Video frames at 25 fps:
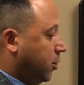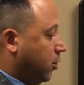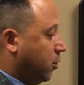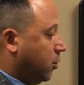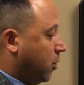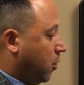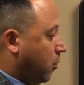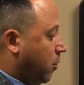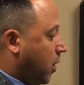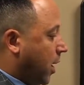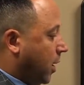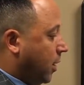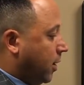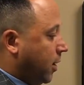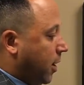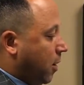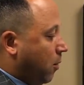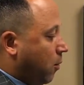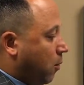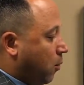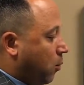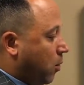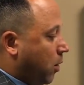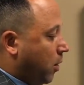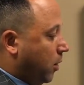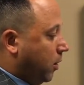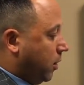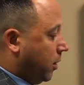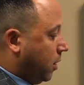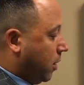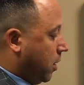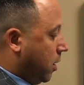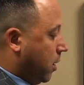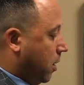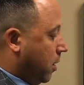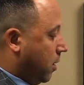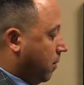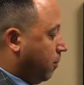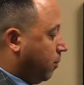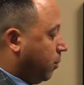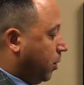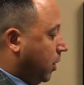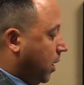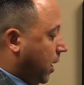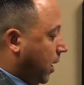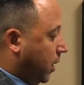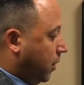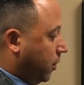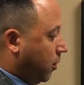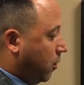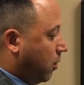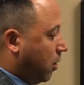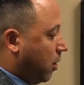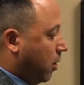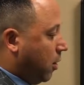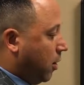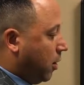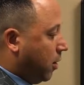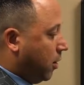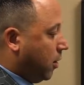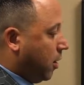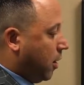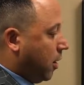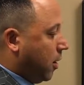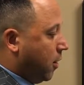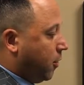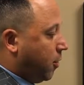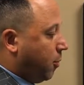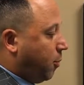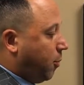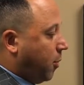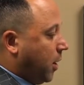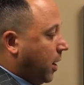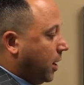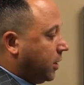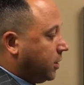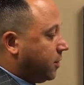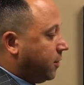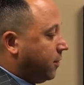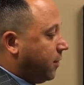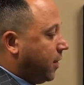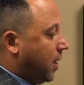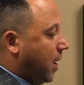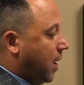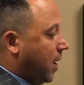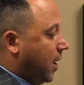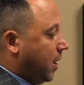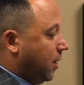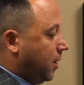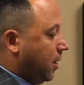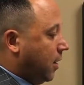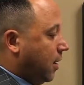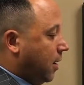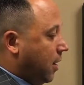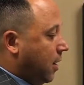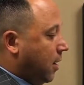You want to write down what plan they're on, the price of that,